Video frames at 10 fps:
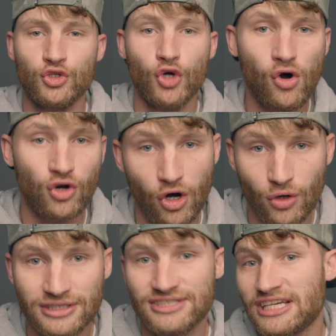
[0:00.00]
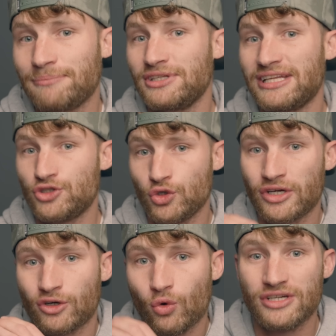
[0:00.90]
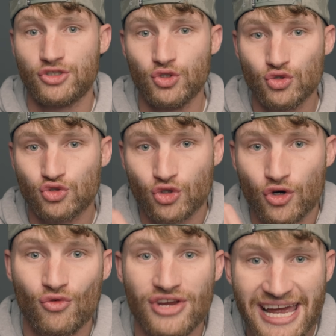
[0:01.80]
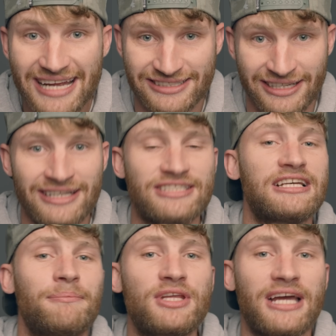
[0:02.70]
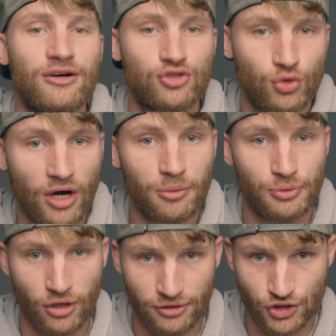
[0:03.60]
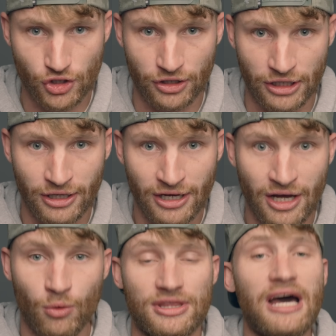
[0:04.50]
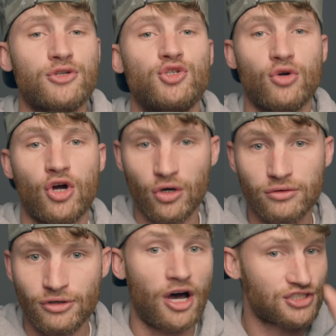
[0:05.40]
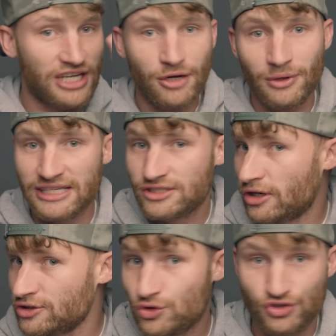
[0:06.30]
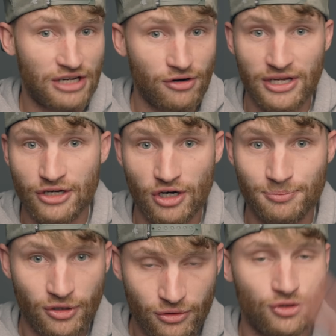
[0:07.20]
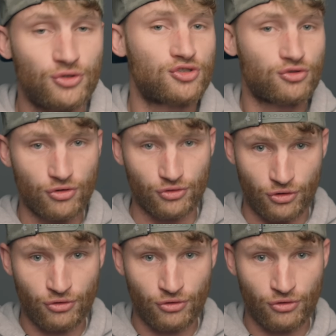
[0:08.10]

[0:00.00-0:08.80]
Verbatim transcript: Your gold is something that you can always use to create something else to help you on the journey. Without your gold, ask anyone that's gone to zero in crypto, you're screwed,